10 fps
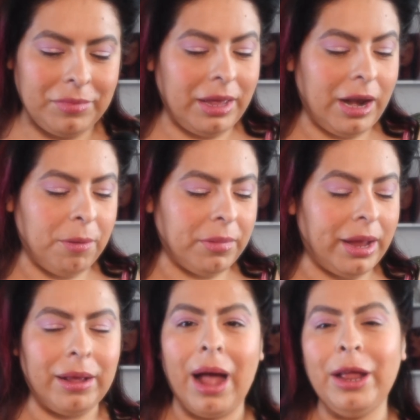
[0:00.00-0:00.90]
And I'm
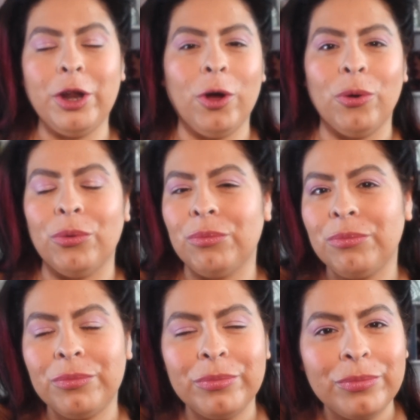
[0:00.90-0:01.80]
like, I know,
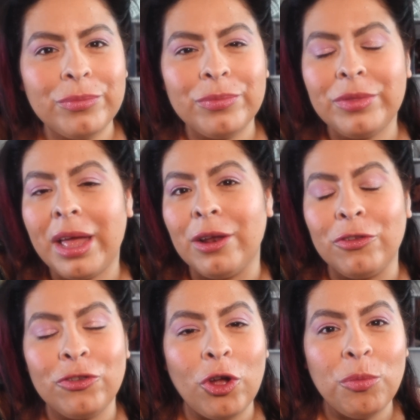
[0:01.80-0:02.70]
that is
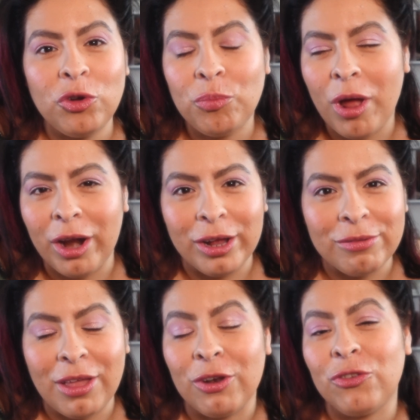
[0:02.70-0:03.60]
so much
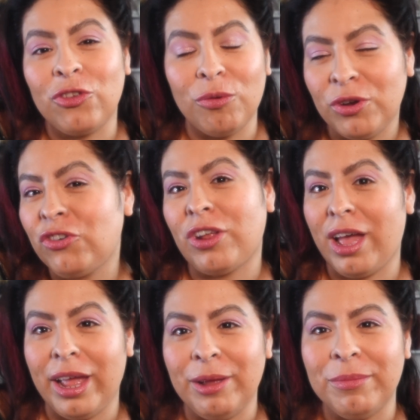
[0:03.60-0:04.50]
product, that is so much
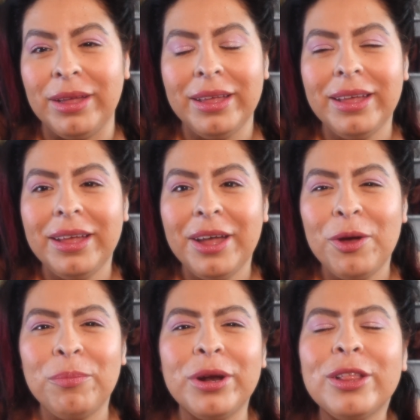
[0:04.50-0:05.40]
time,
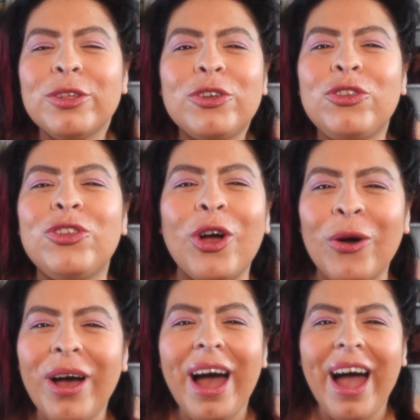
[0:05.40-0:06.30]
but it looks so,
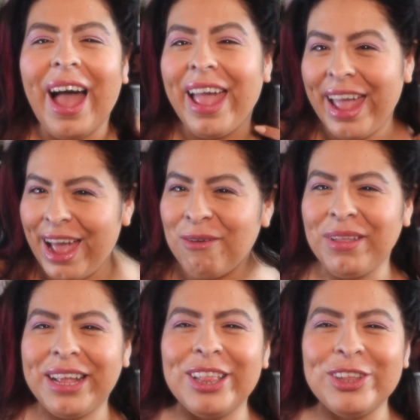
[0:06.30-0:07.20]
I'm
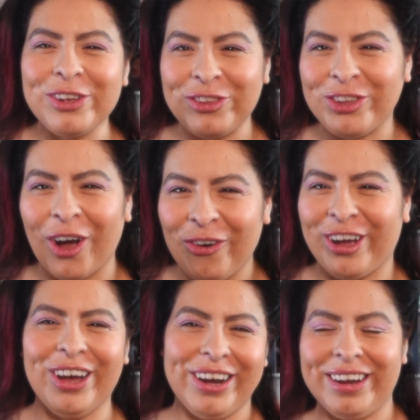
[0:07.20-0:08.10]
like, it looks so
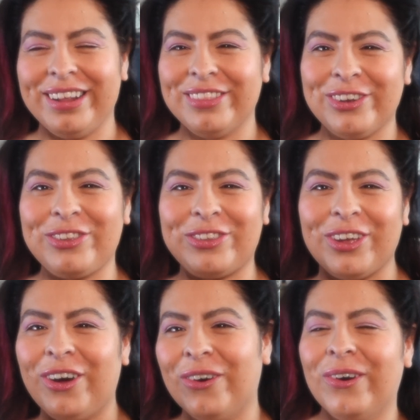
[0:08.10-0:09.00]
good and it looks
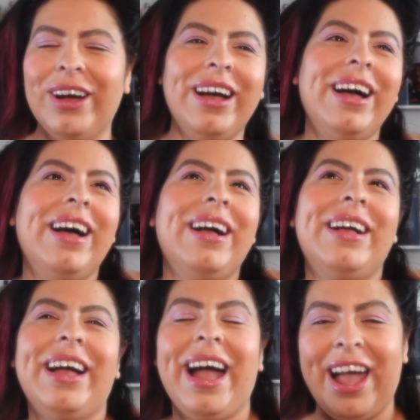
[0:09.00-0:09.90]
so
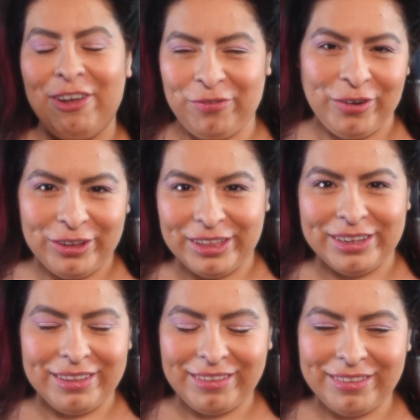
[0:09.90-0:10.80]

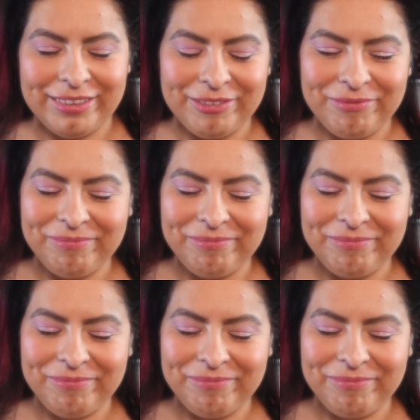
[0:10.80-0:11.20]
effortless.